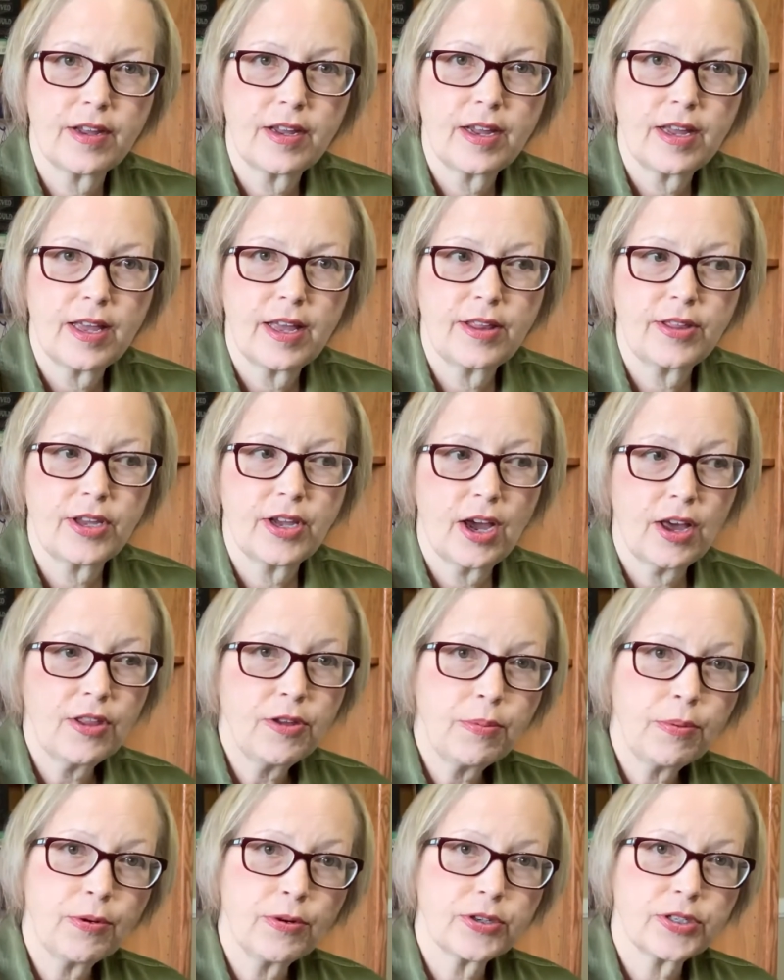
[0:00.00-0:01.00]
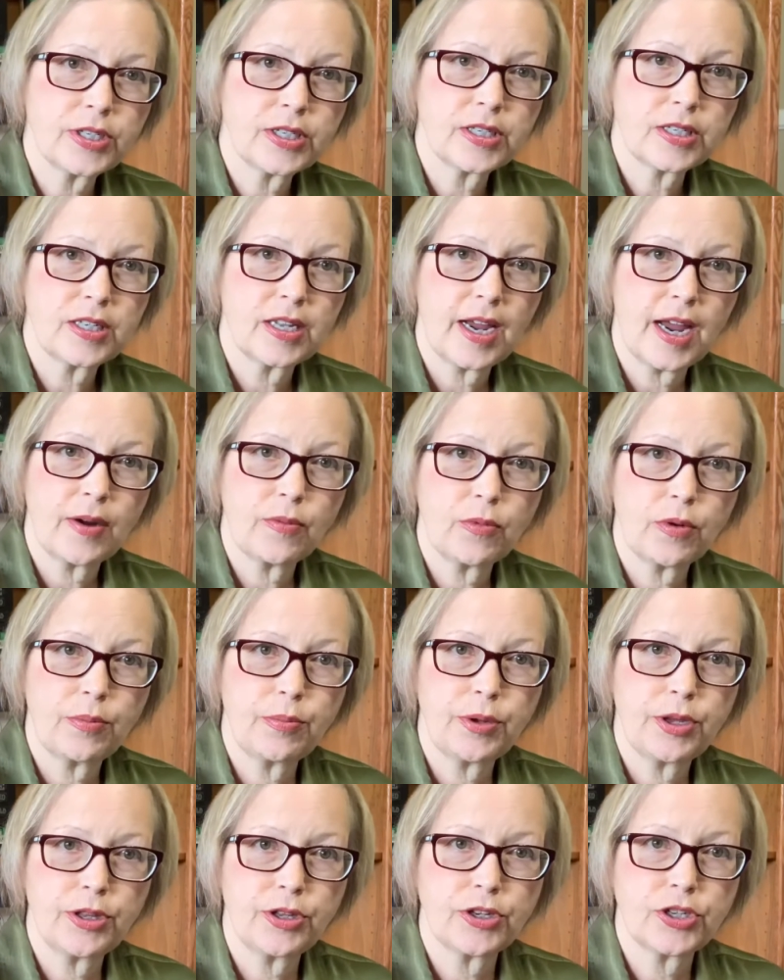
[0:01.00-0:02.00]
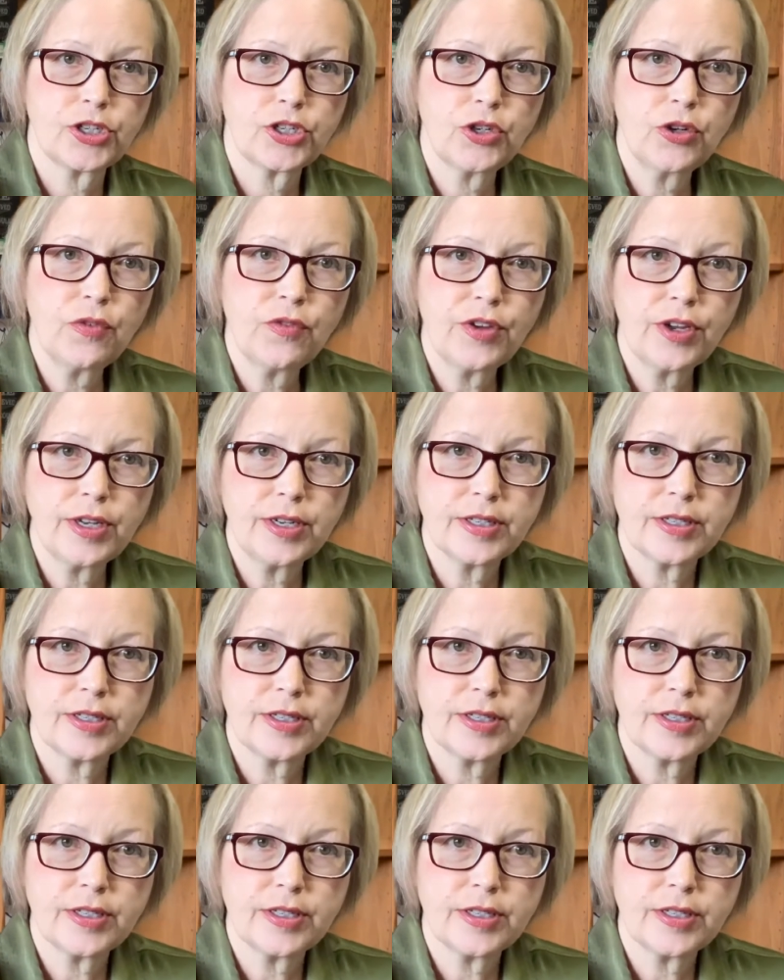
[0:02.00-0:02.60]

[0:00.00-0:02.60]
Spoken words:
And the other person's land would be the servient